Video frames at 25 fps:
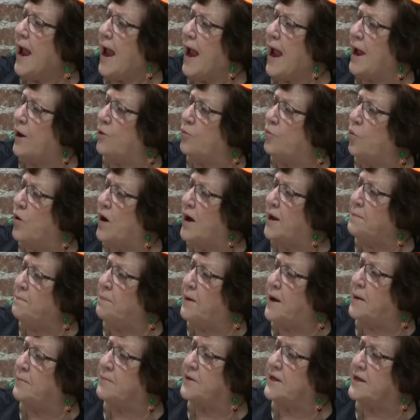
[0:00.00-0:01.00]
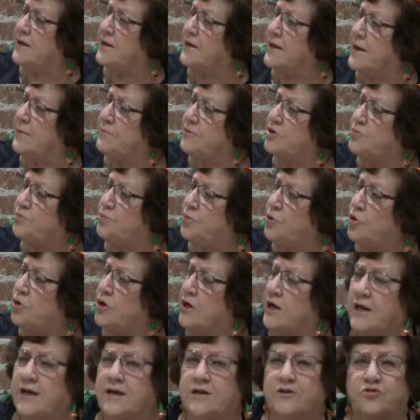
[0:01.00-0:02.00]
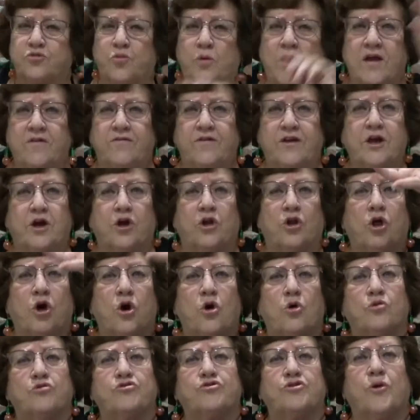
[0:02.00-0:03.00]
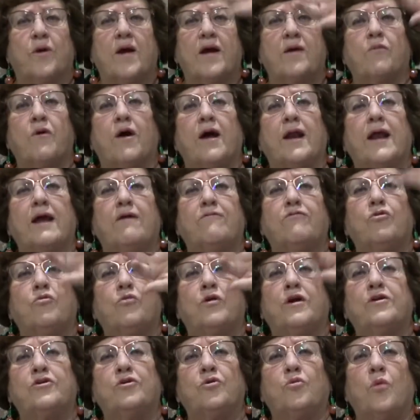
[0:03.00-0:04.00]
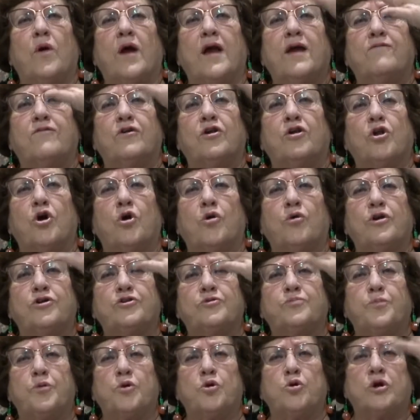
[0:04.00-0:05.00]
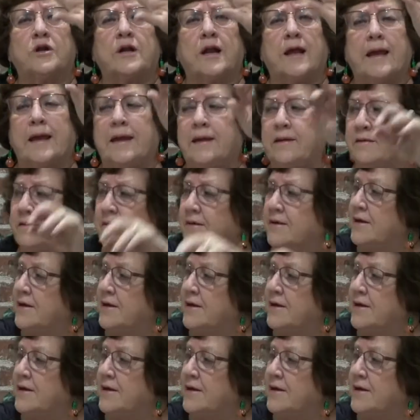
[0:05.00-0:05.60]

And one pumpkin named Spookley is waving hello, so I want everyone to wave hello to Spookley.